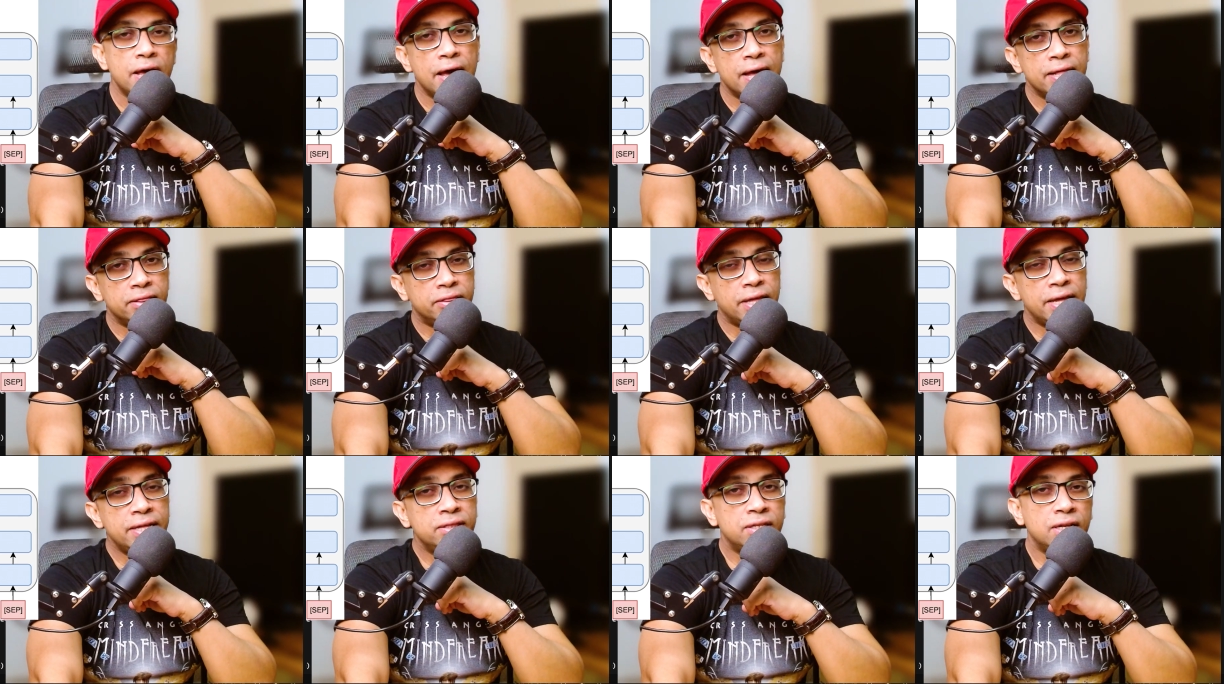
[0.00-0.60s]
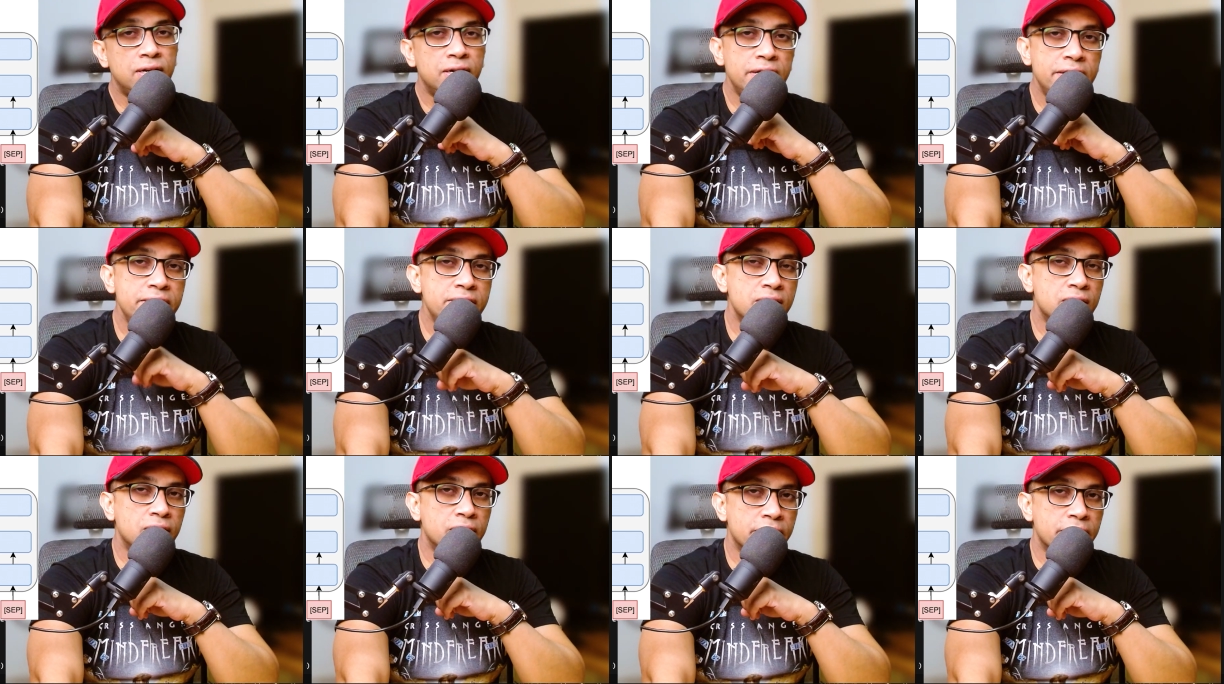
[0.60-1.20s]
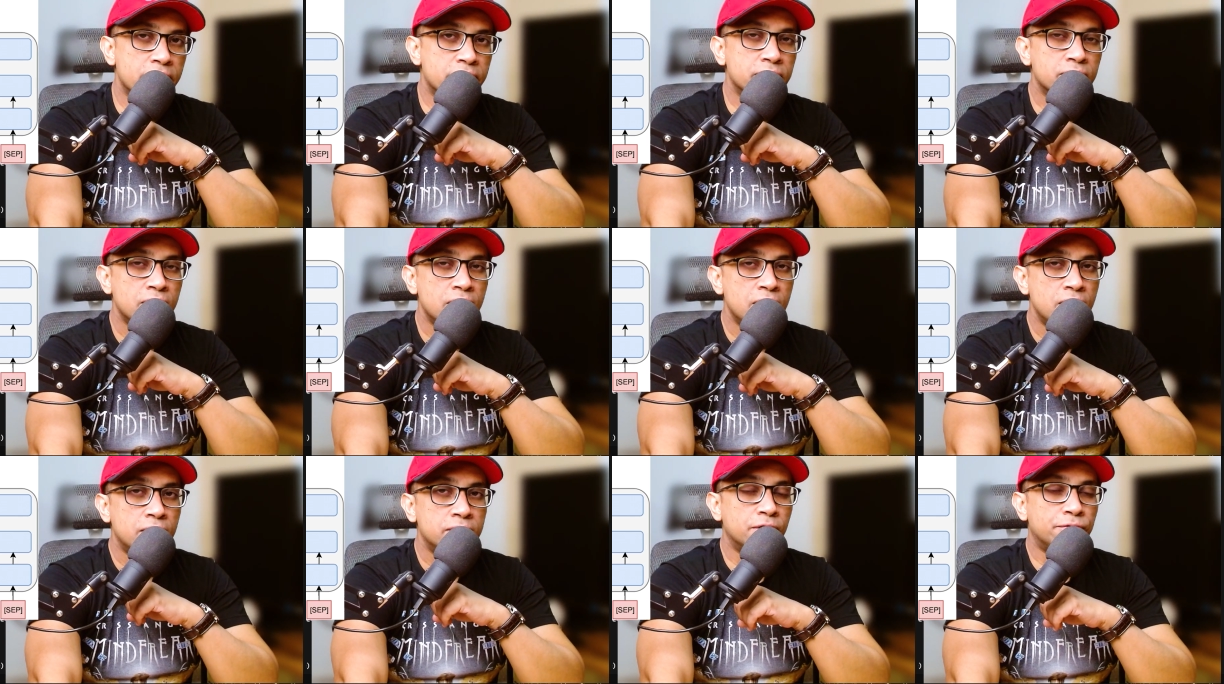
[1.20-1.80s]
And then the linear layer,
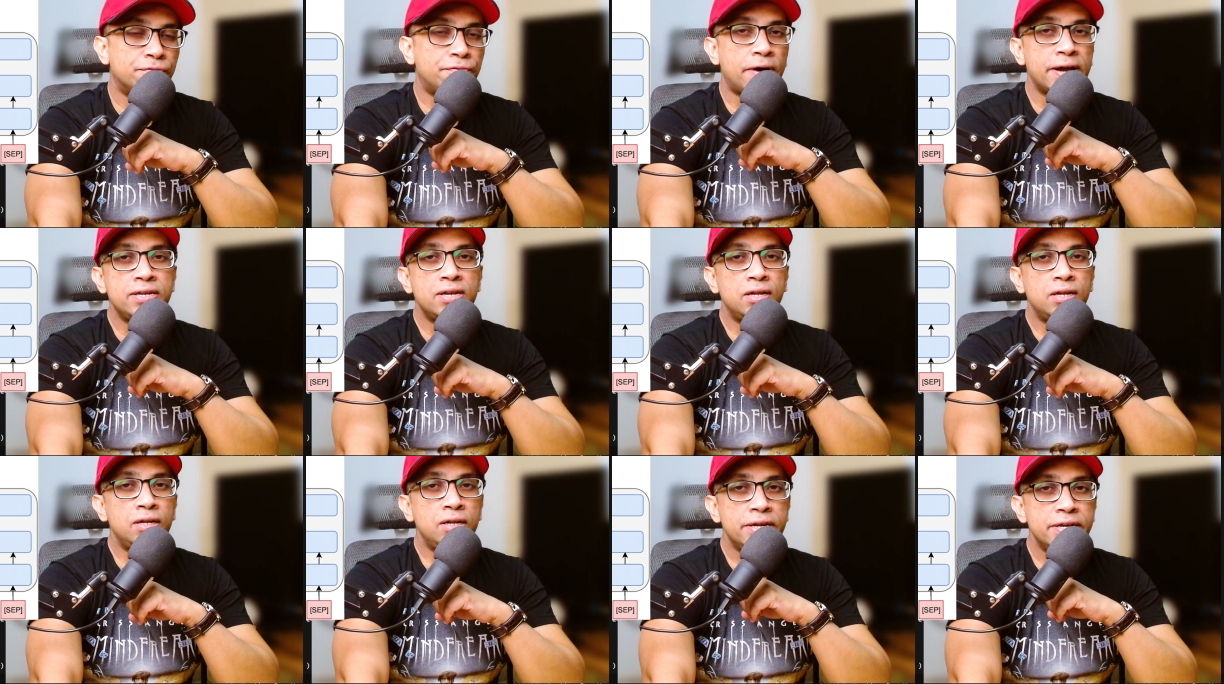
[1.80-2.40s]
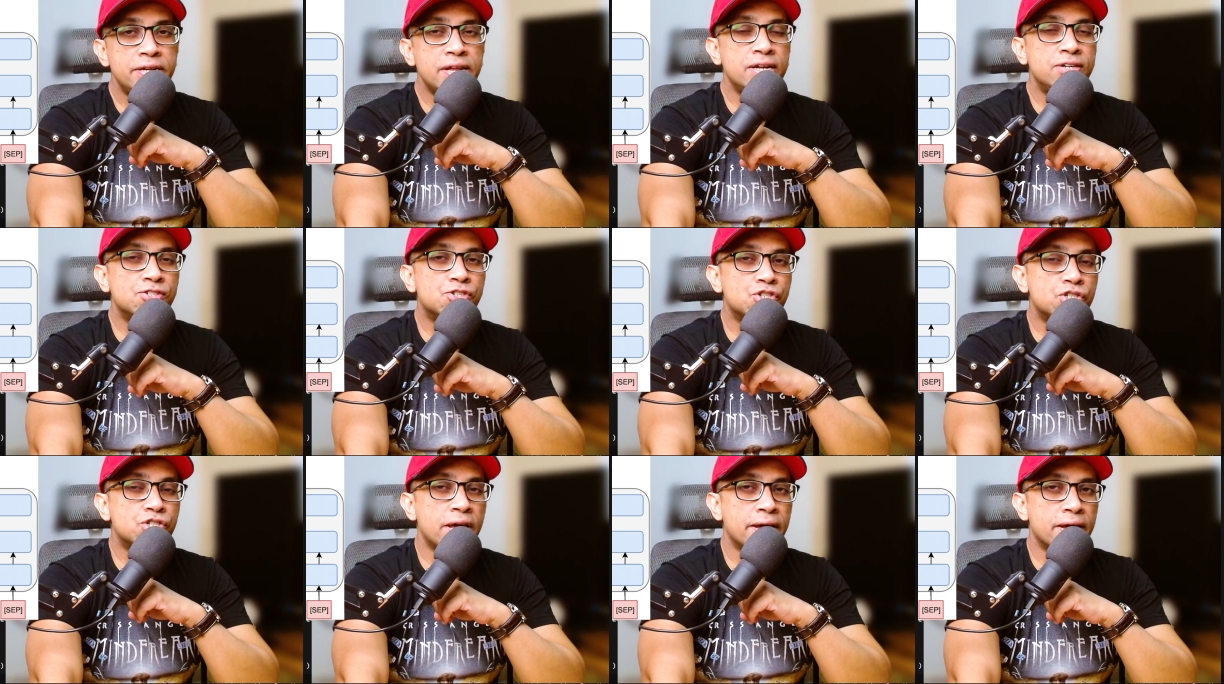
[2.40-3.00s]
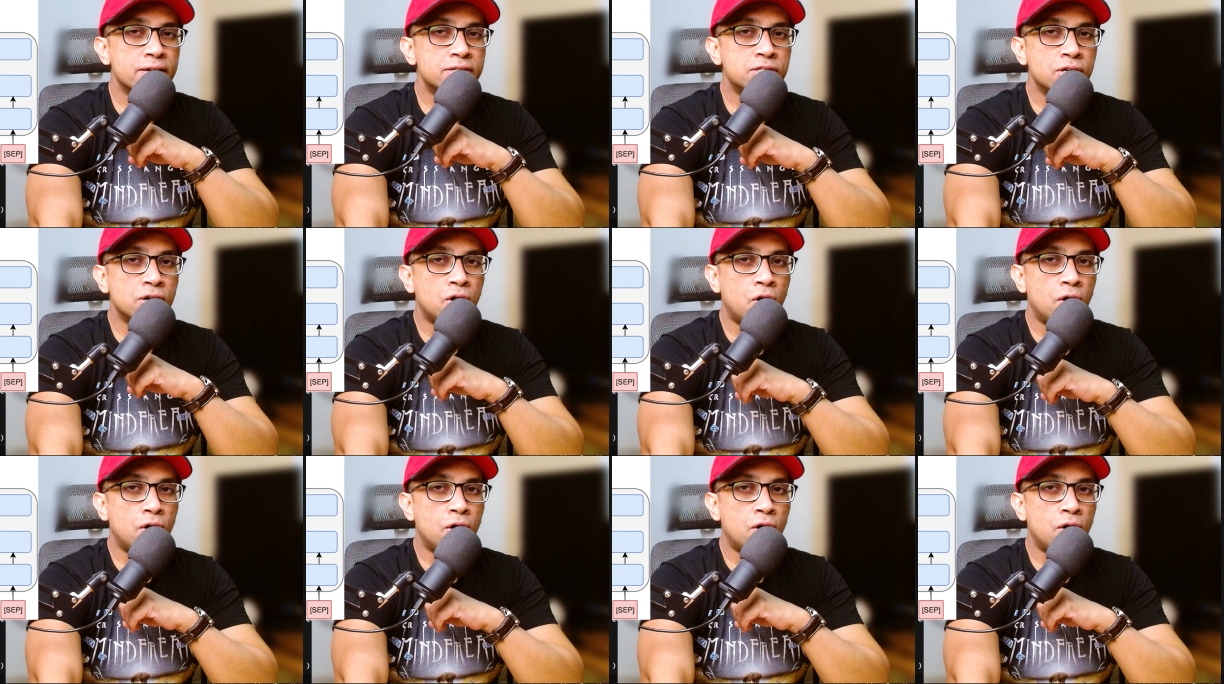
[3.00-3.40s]
the final hidden state